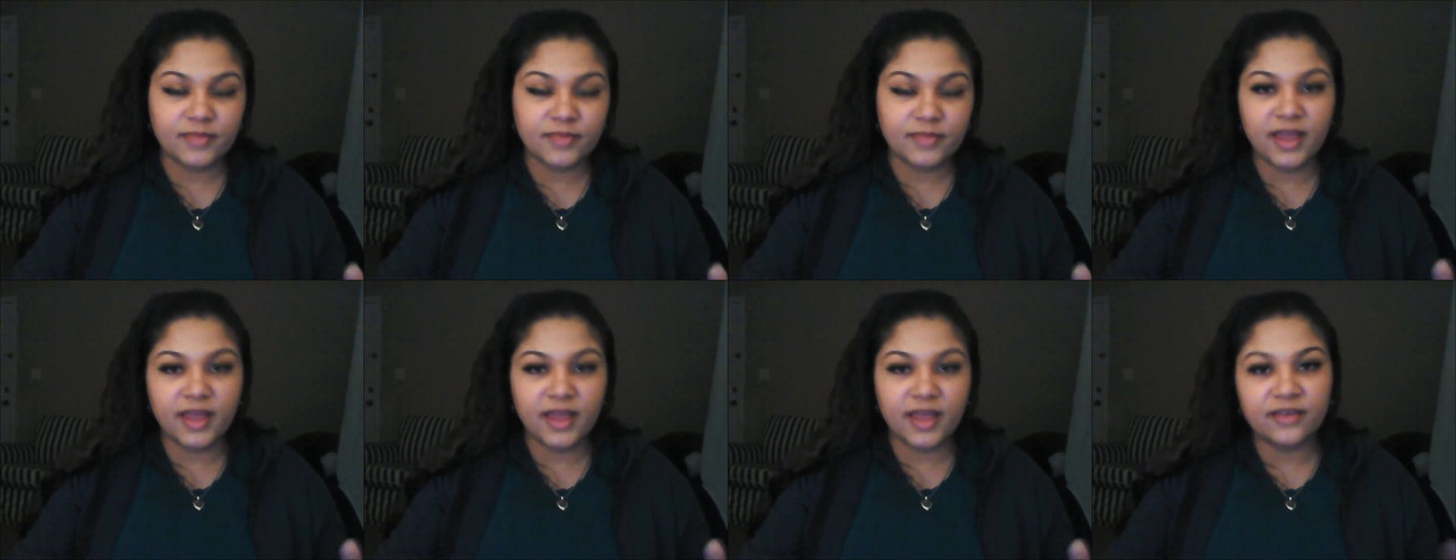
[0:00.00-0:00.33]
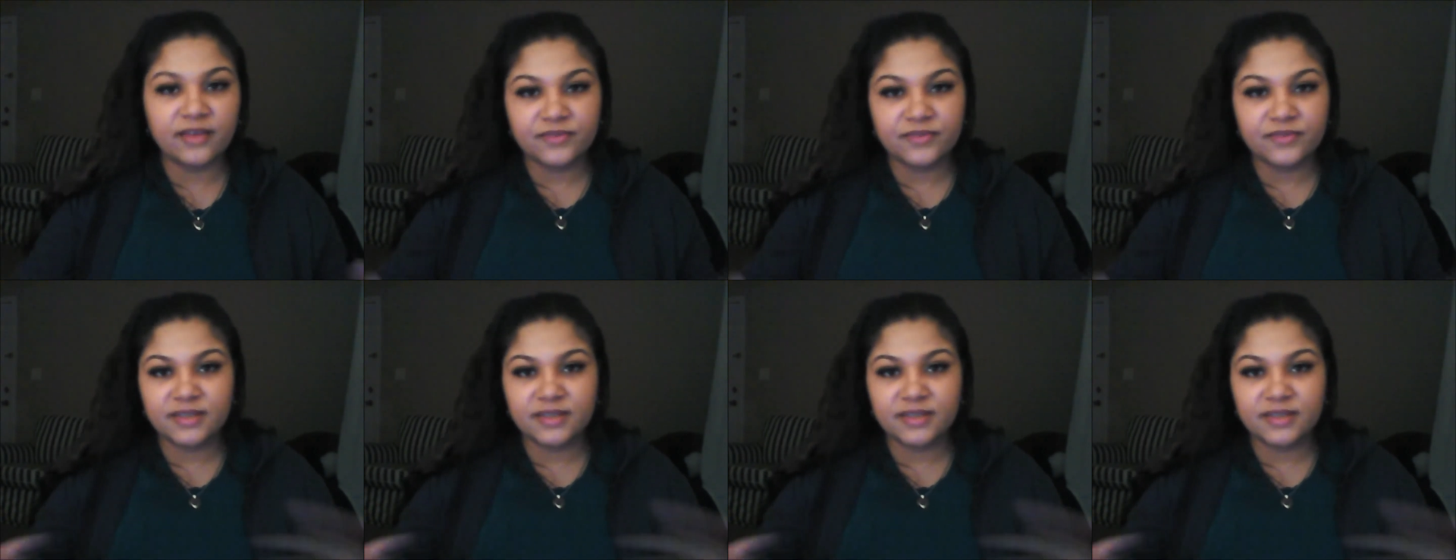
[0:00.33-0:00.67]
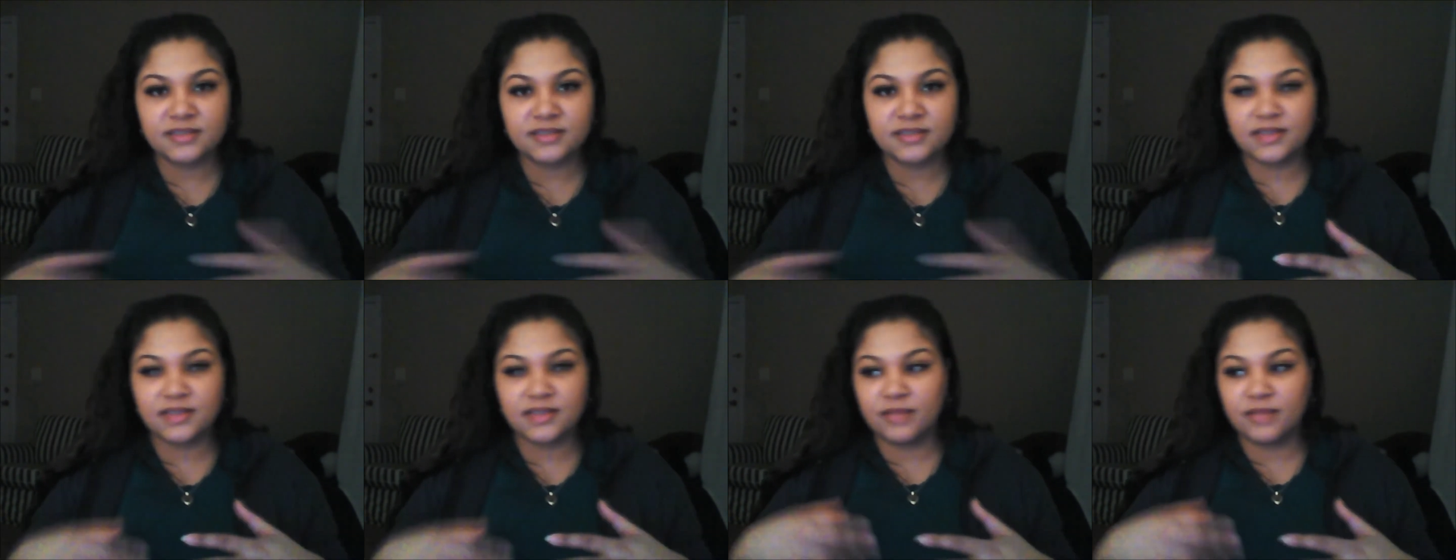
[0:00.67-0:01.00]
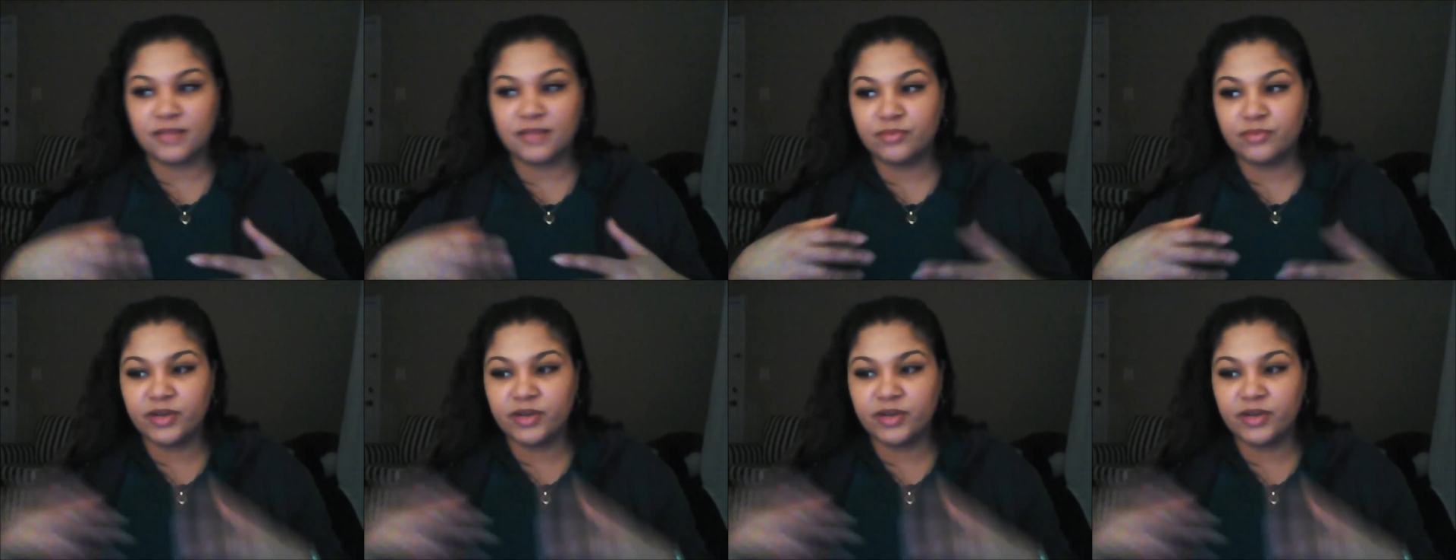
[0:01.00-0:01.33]
canvas
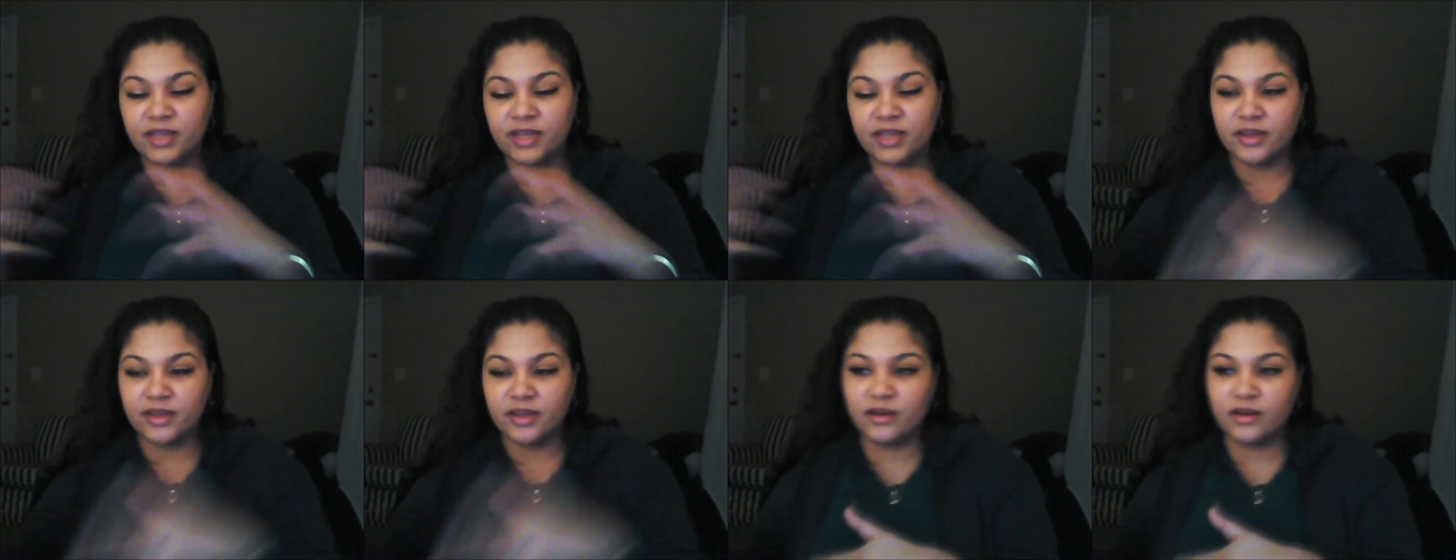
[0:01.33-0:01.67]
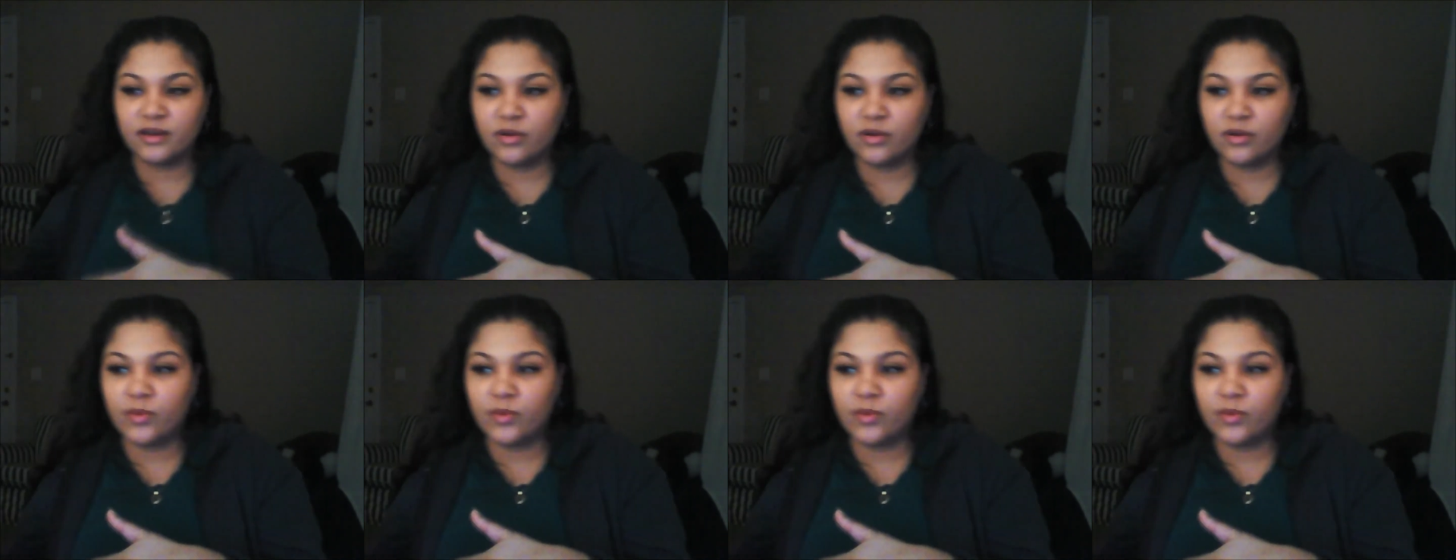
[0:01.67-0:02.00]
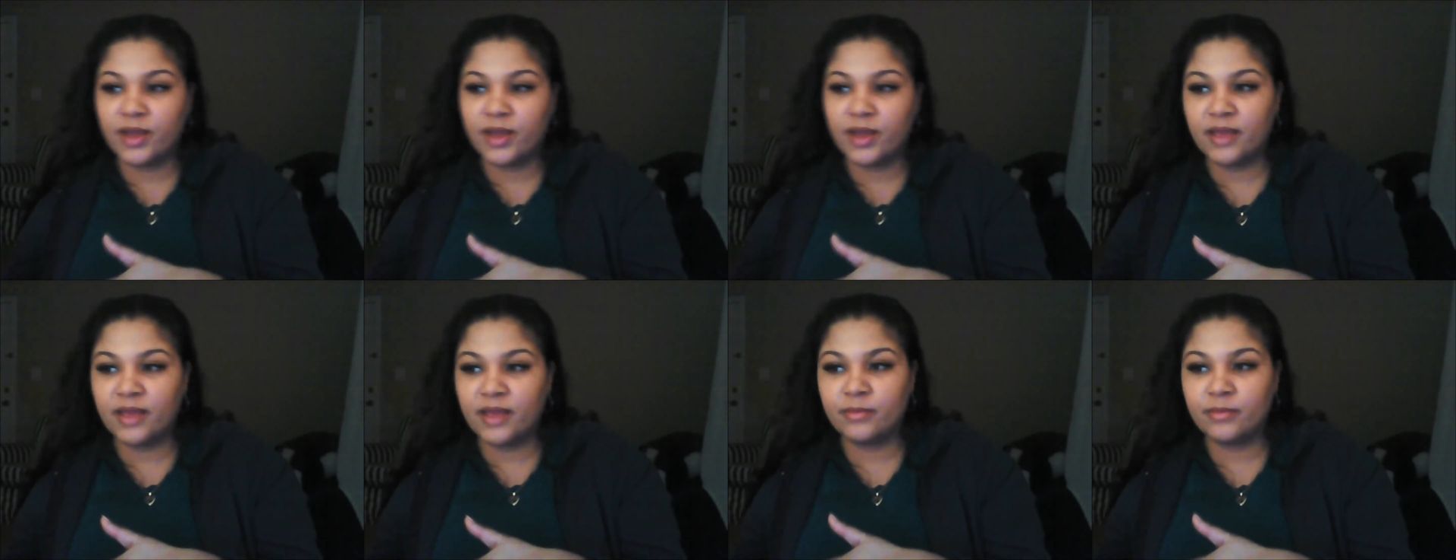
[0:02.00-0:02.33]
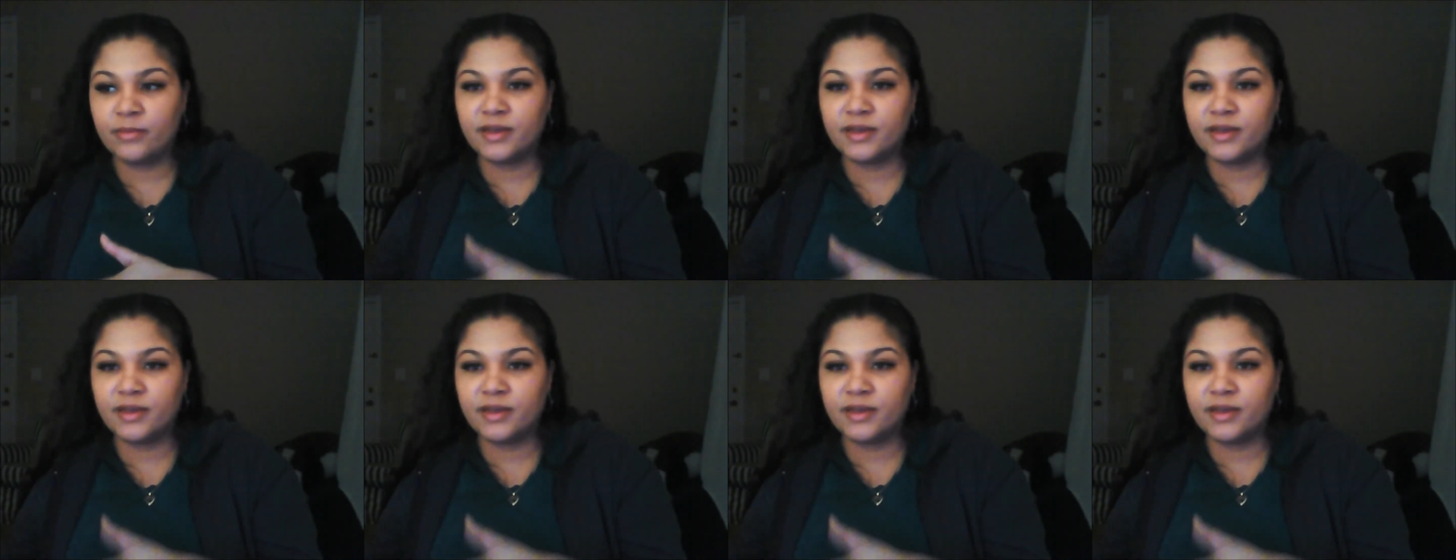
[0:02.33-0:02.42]
and putting it away,